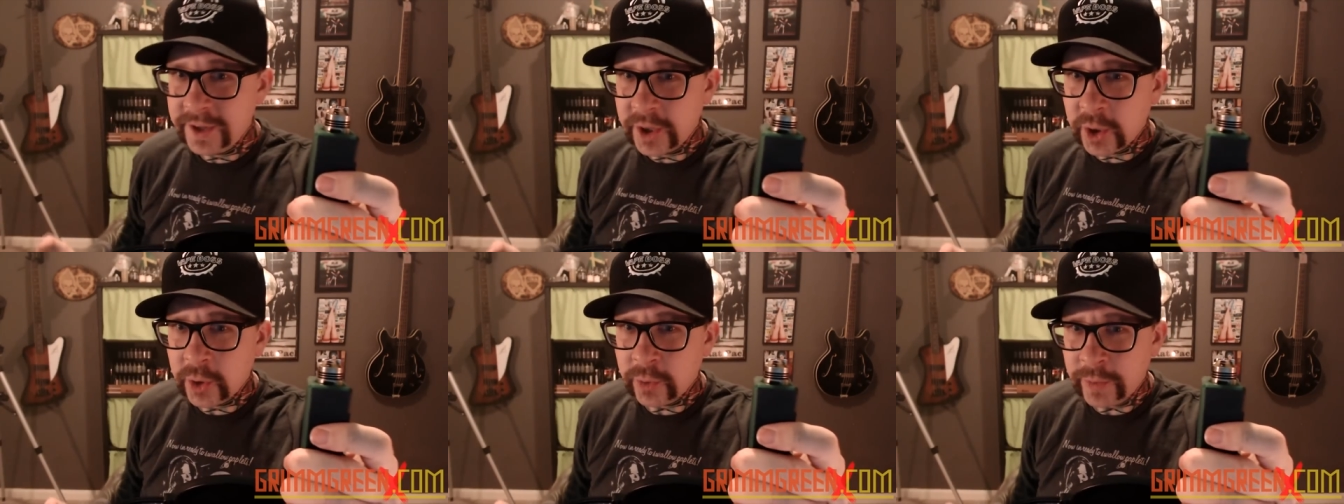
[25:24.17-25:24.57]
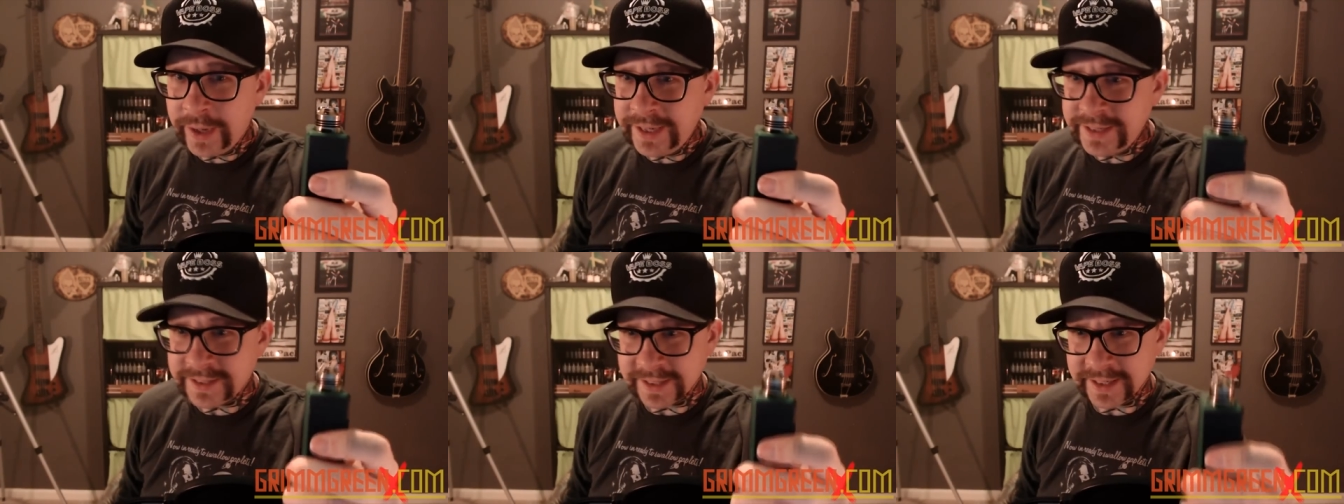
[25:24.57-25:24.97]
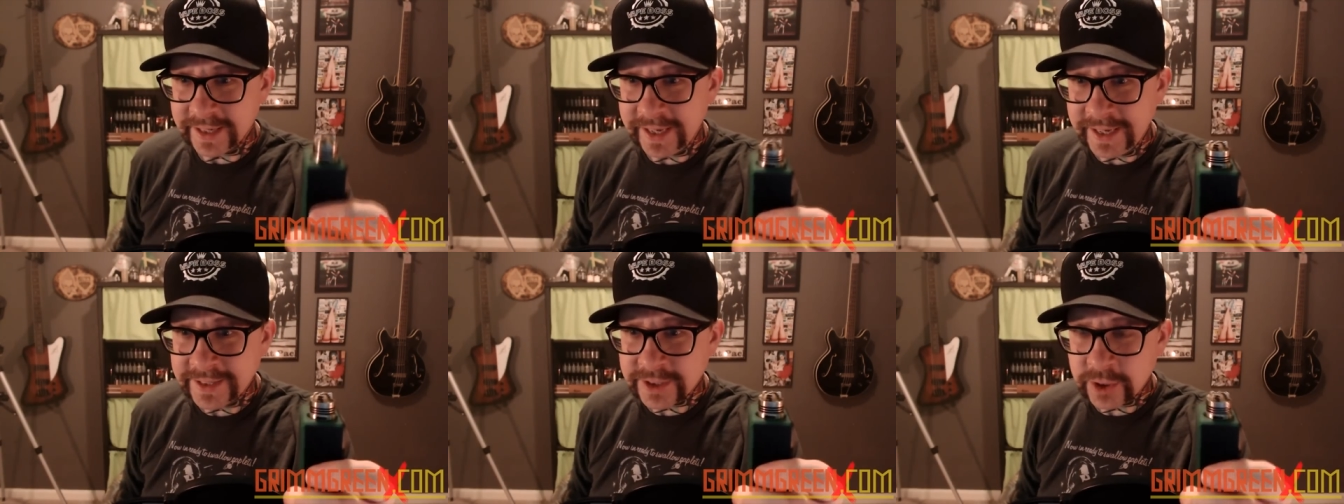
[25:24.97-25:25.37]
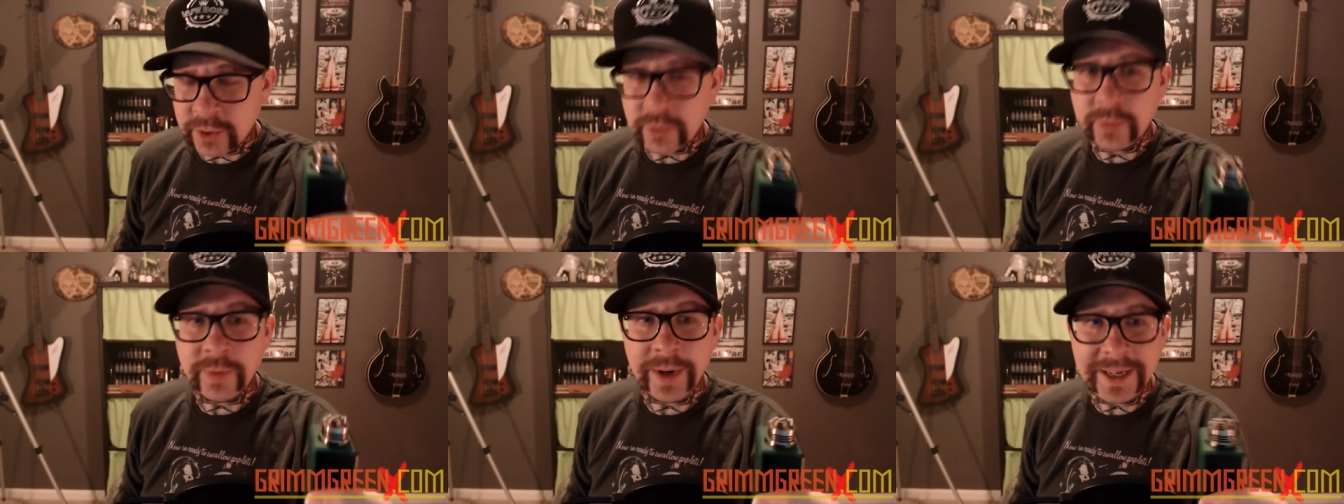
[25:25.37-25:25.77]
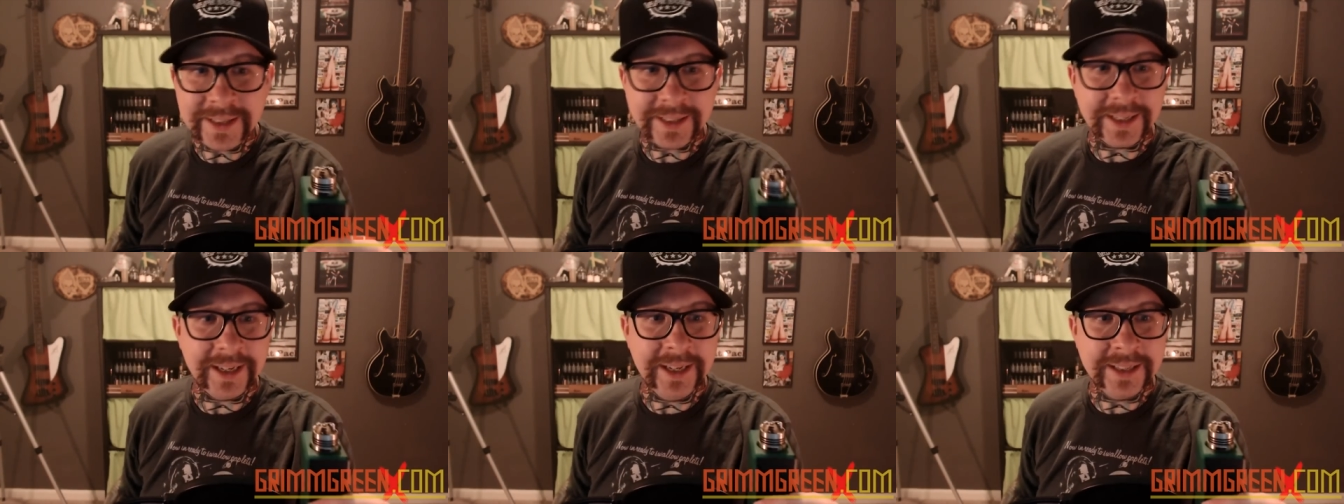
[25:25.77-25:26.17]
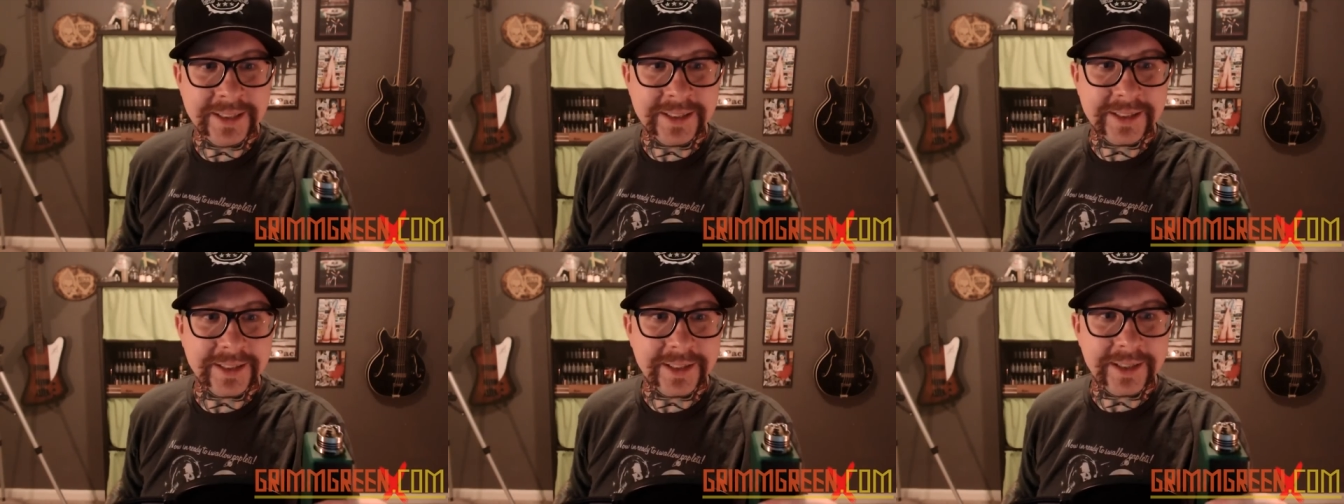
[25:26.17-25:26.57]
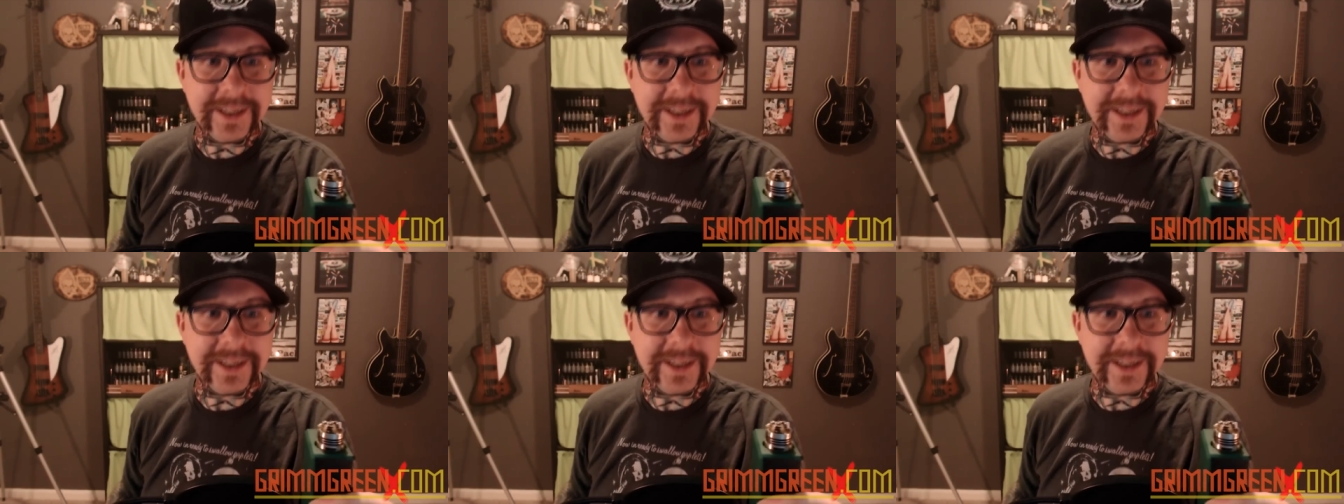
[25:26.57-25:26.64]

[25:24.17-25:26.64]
Crazy. It's crazy. It's